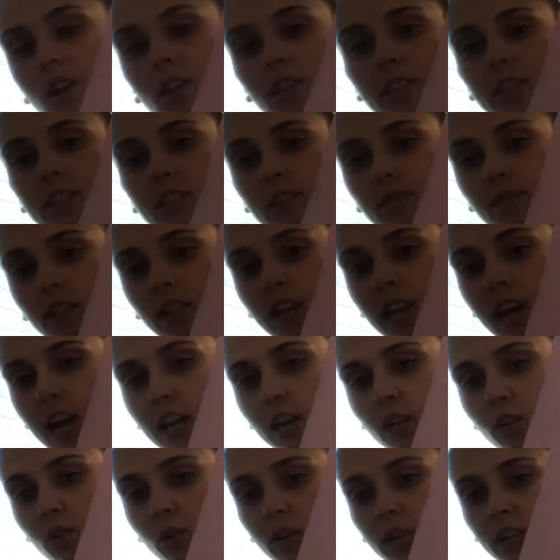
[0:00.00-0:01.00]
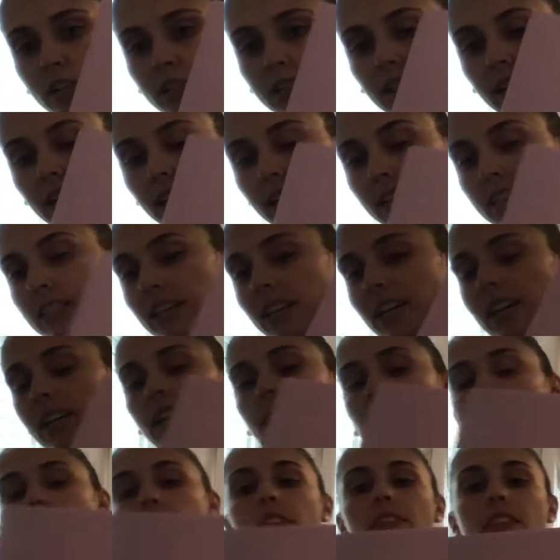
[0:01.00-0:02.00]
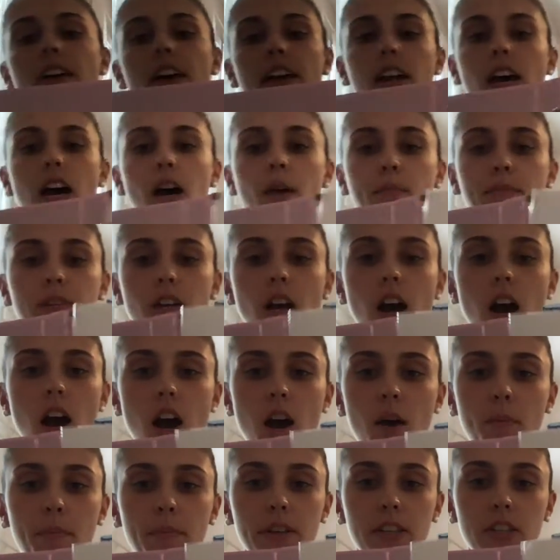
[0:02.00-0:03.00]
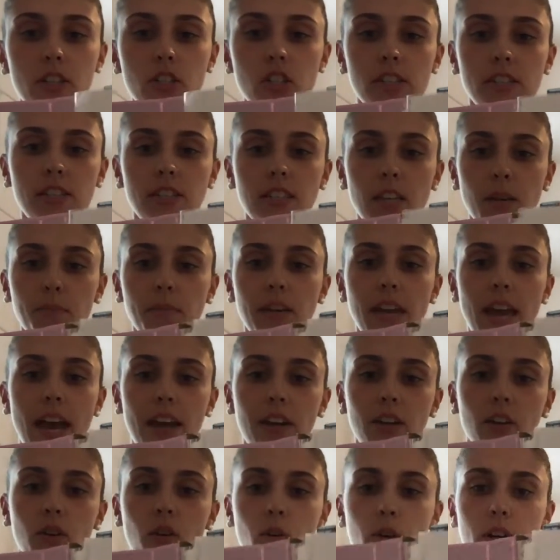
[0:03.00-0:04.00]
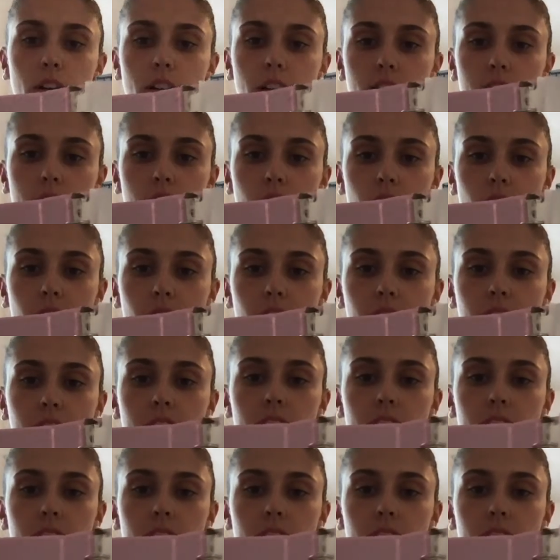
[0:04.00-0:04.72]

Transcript: the different categories that I did, and then up top is just subcategories so that I can